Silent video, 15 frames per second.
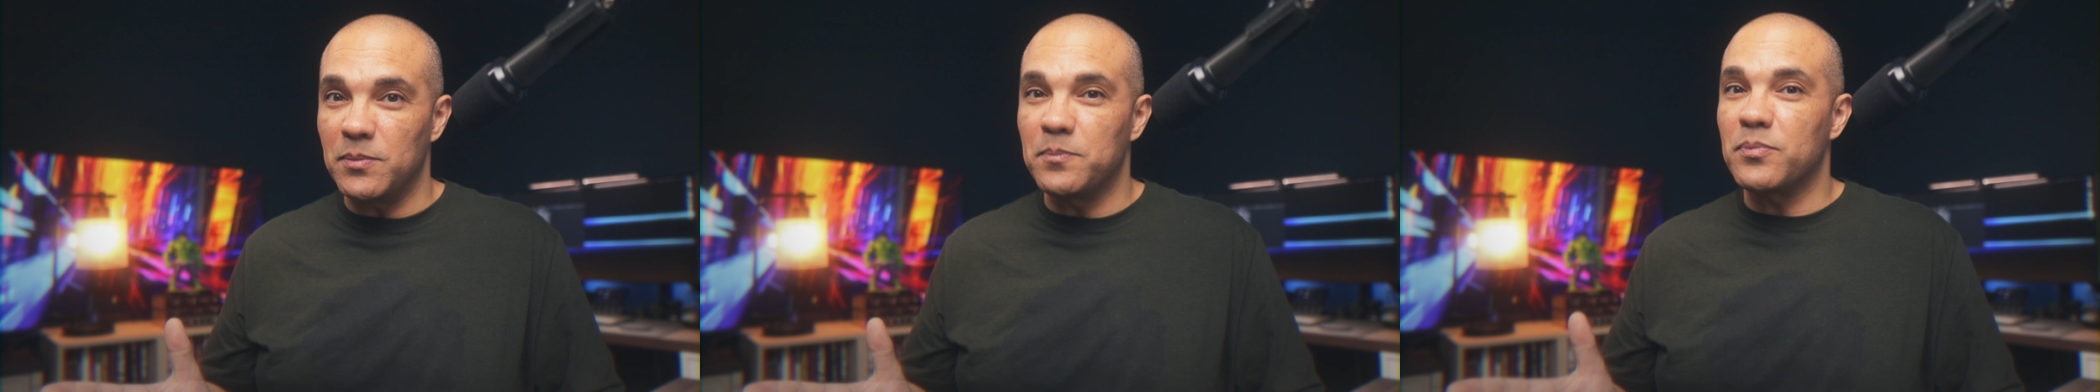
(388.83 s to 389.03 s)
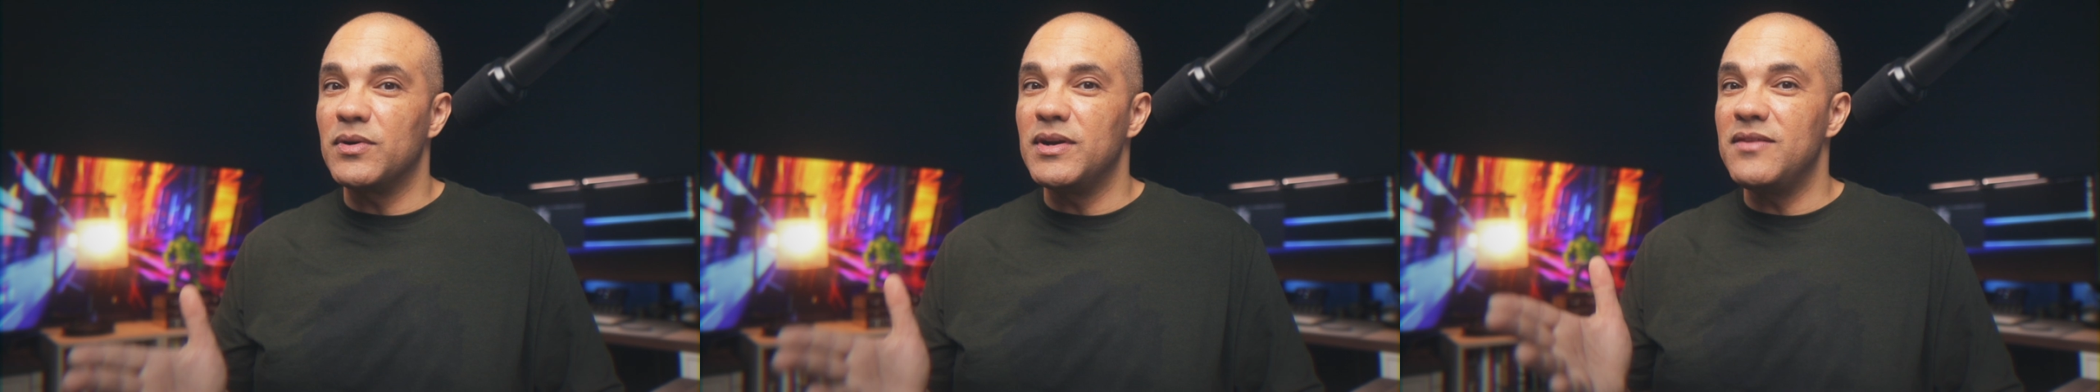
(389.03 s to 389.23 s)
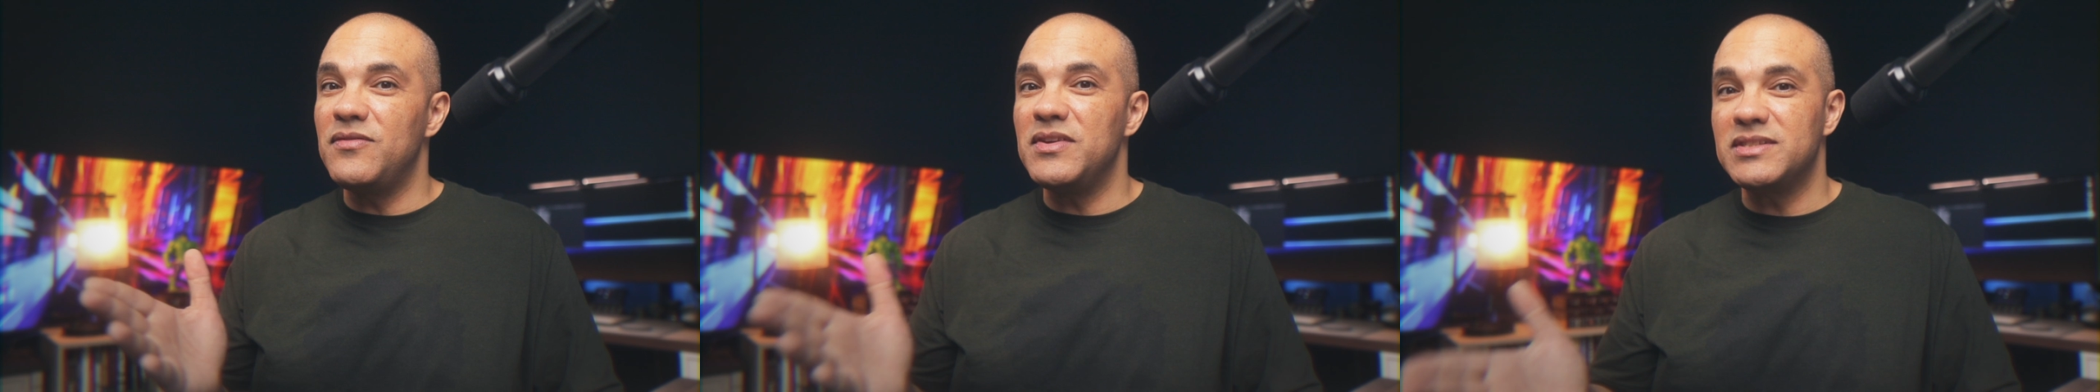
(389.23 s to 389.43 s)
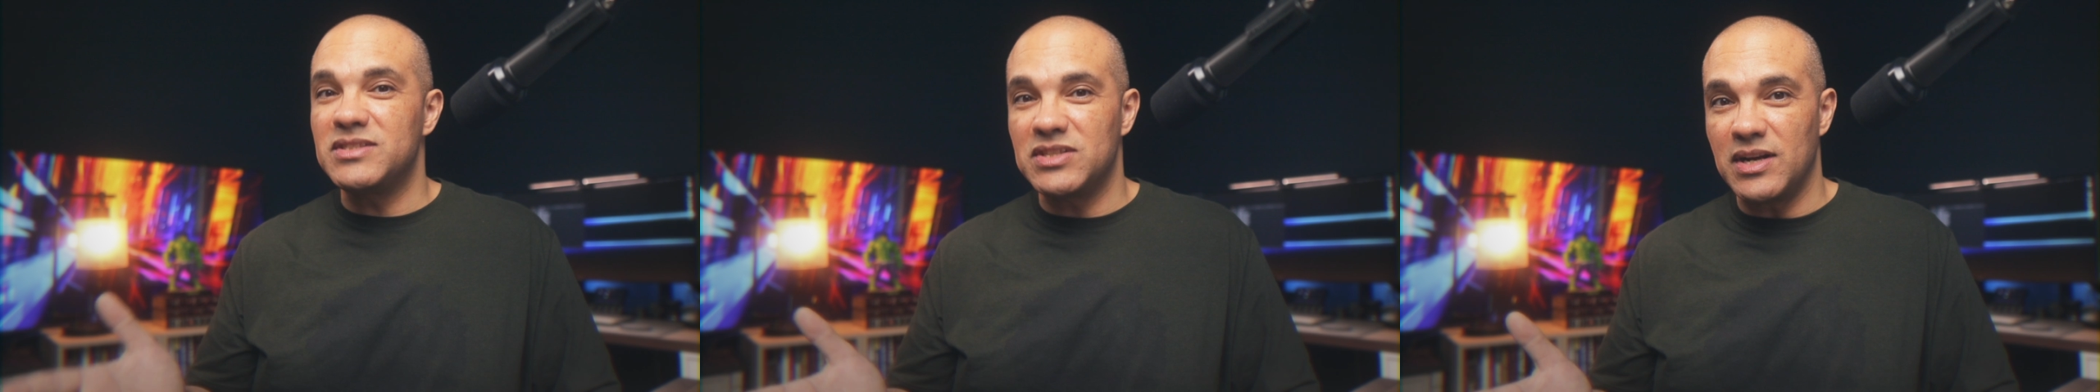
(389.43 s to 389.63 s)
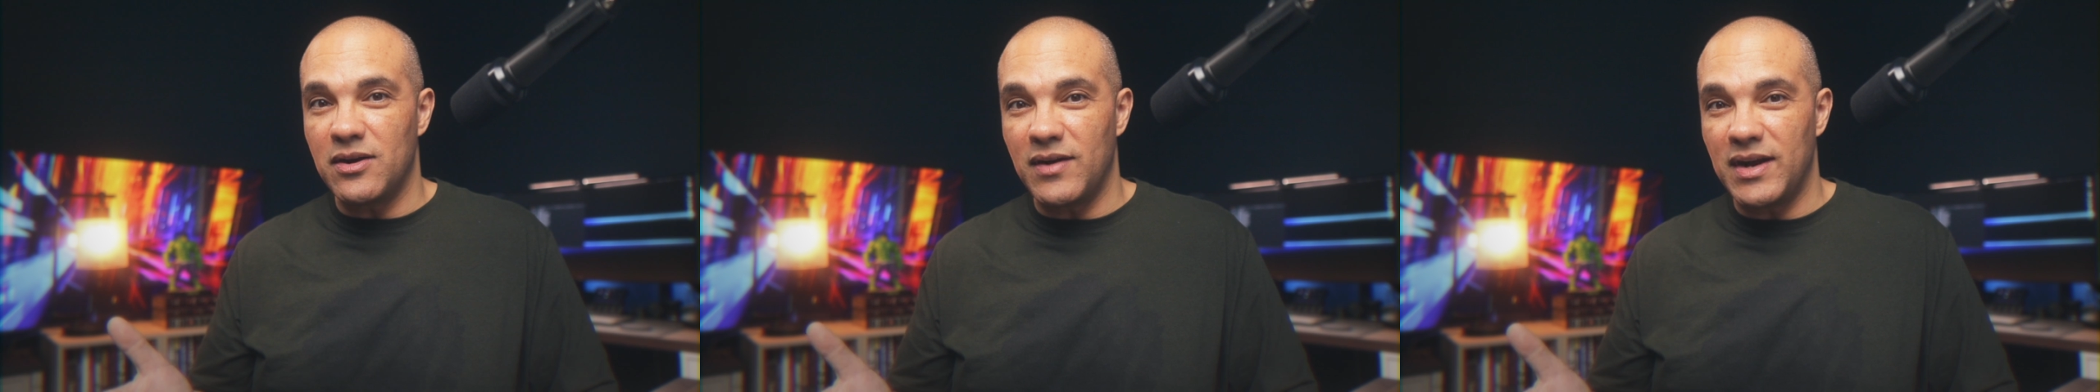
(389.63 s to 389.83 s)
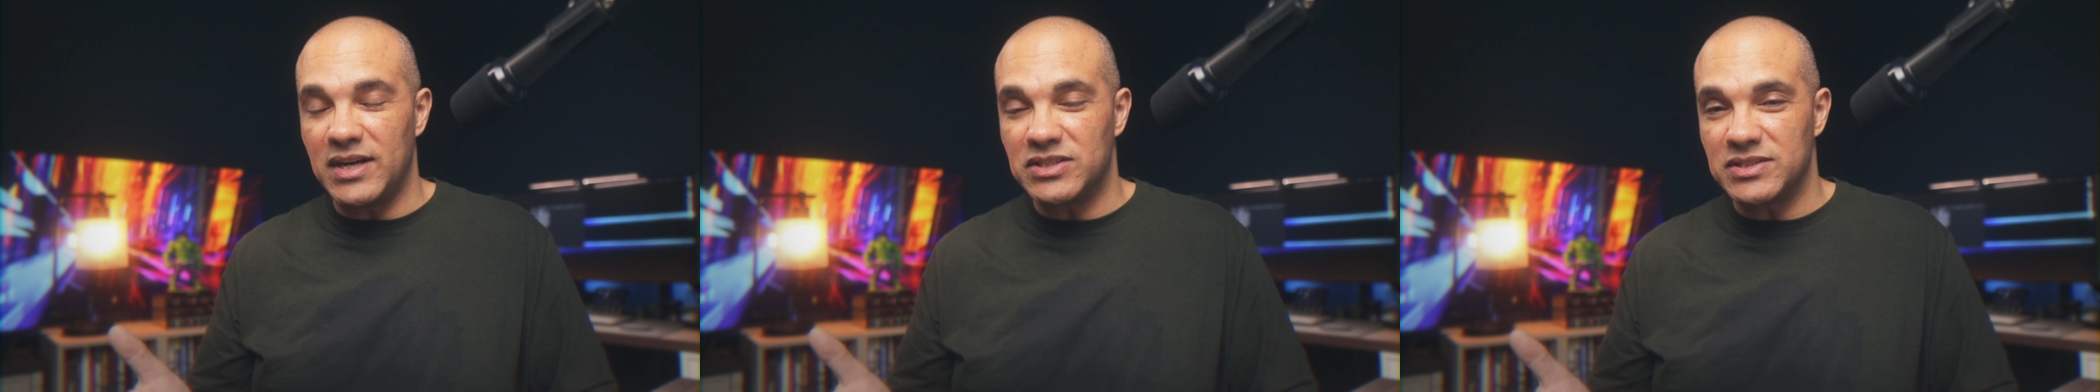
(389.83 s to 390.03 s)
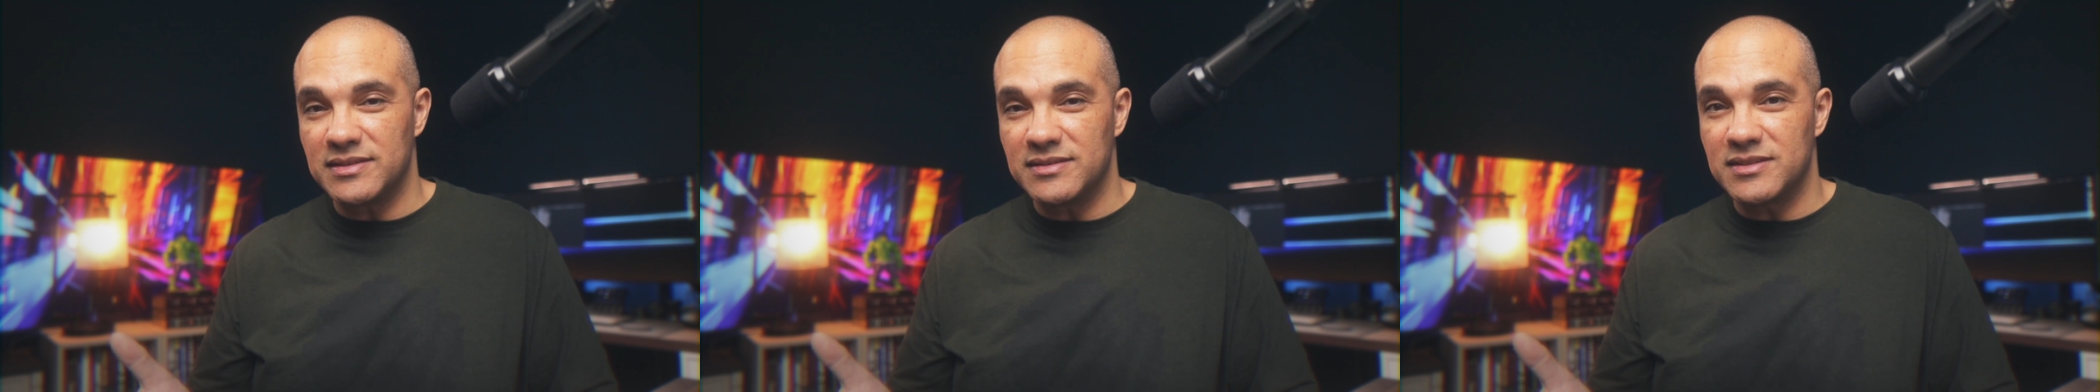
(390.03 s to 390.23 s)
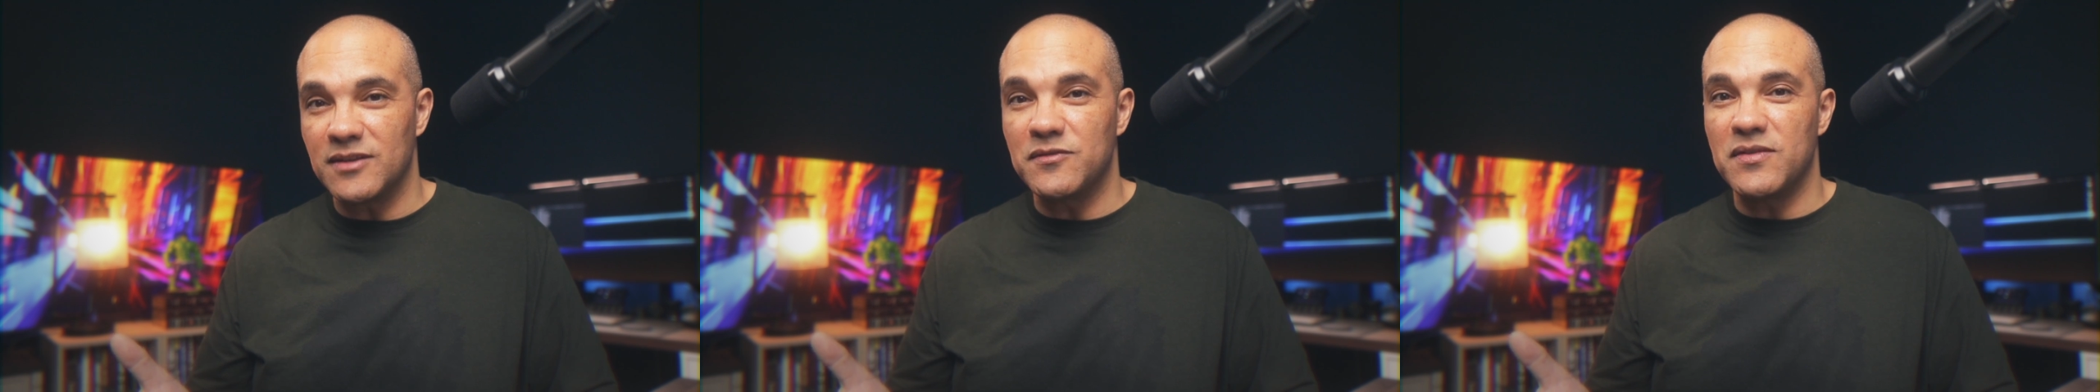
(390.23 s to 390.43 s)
previous generations of